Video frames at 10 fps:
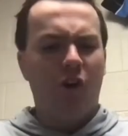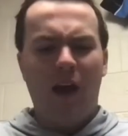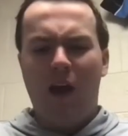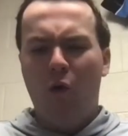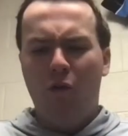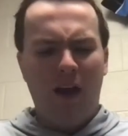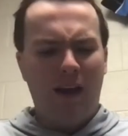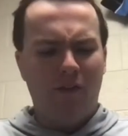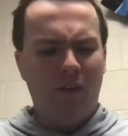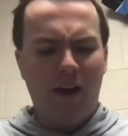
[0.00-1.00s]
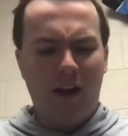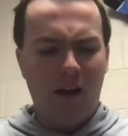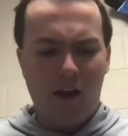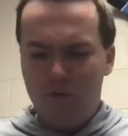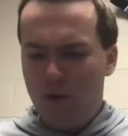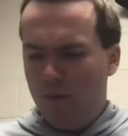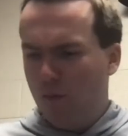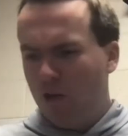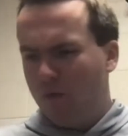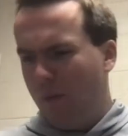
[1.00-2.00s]
Yeah. Hopefully I can find it on ESPN
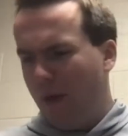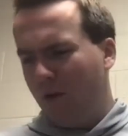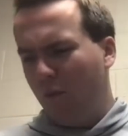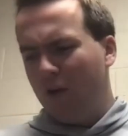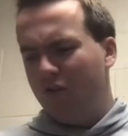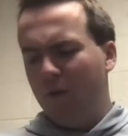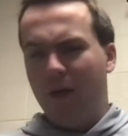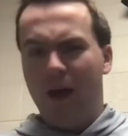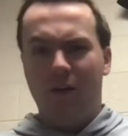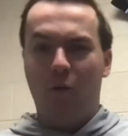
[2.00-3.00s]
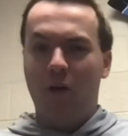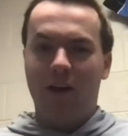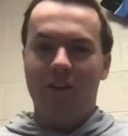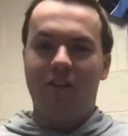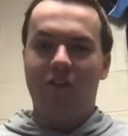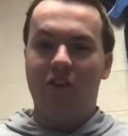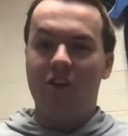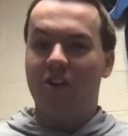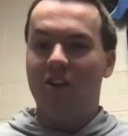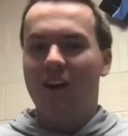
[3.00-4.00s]
Plus. Maybe I can watch some of that when it gets in season.